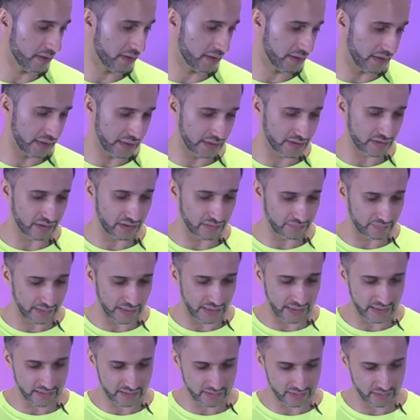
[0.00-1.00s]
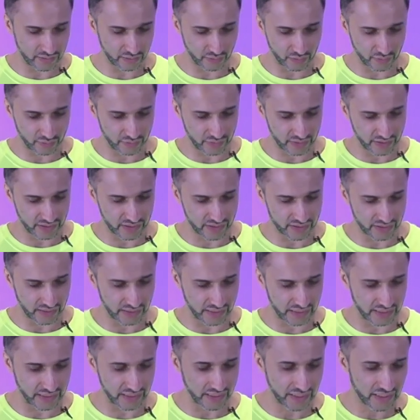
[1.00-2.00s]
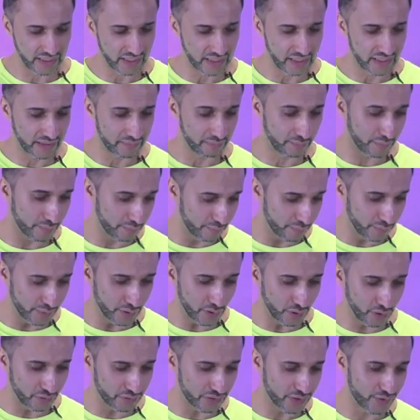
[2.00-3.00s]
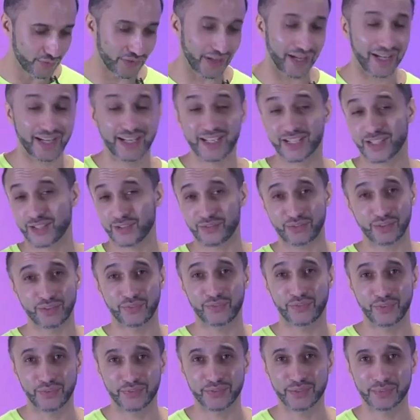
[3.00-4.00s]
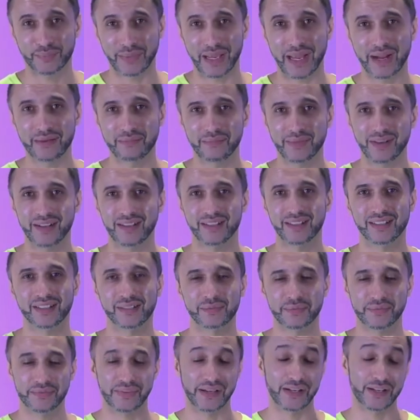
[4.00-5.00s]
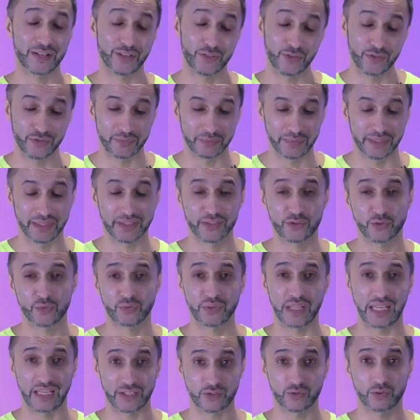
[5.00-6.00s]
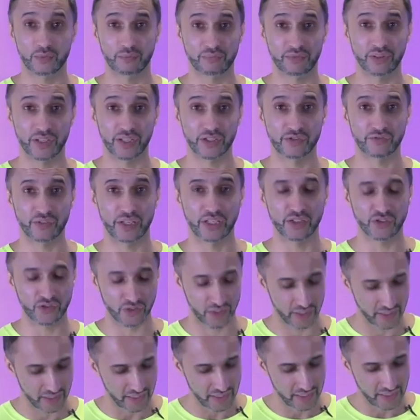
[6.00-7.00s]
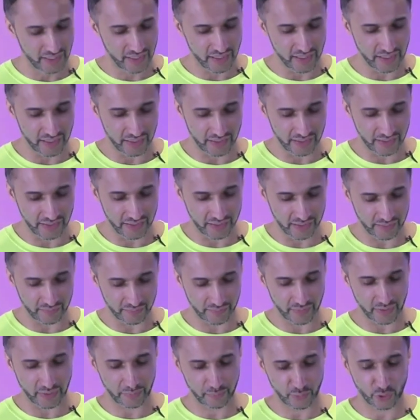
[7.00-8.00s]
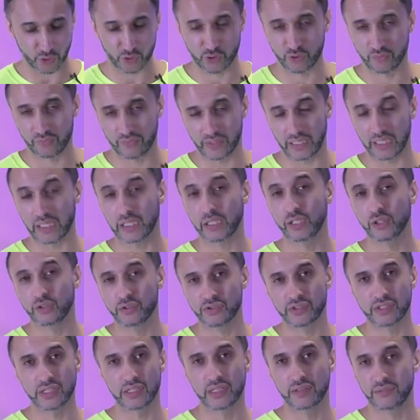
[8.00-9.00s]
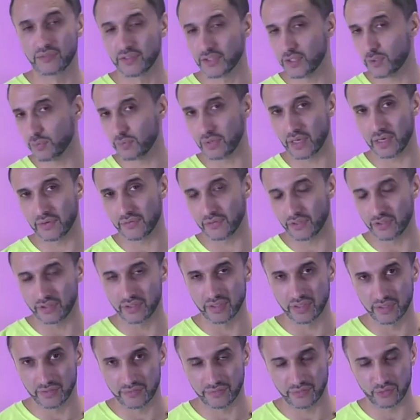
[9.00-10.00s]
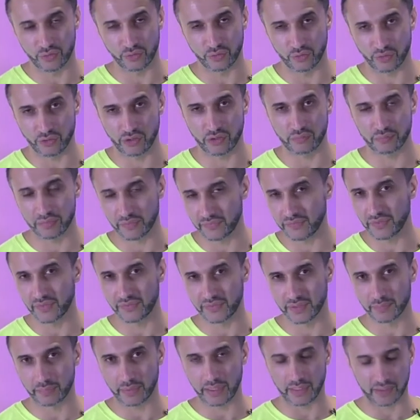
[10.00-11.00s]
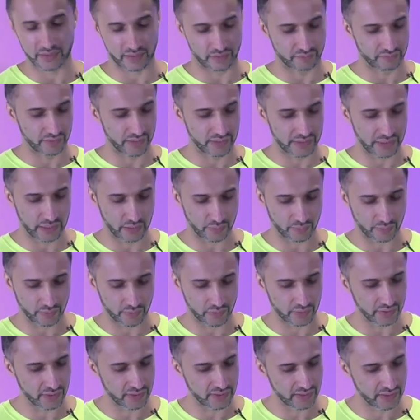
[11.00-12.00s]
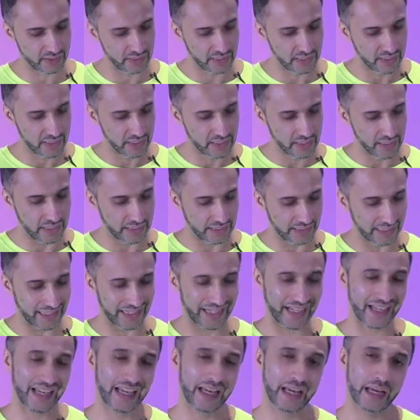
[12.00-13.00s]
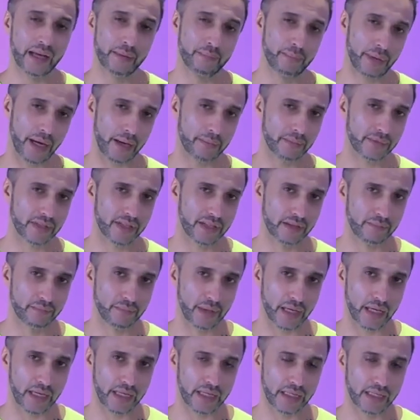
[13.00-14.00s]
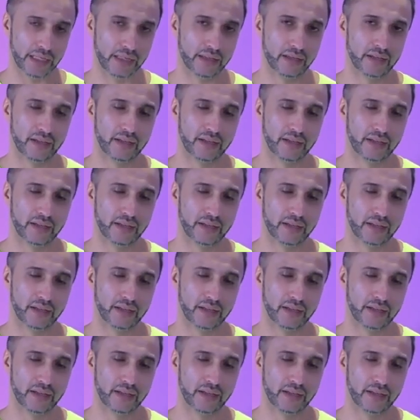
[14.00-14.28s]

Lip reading: It's not bad, you know, this is a lot of these rackets are at the £50 mark. We found a lot of them at the, sort of that sort of price range. I'm not sure if that includes delivery to wherever you live or not, but £50 is the retail price. Again, Badminton Bay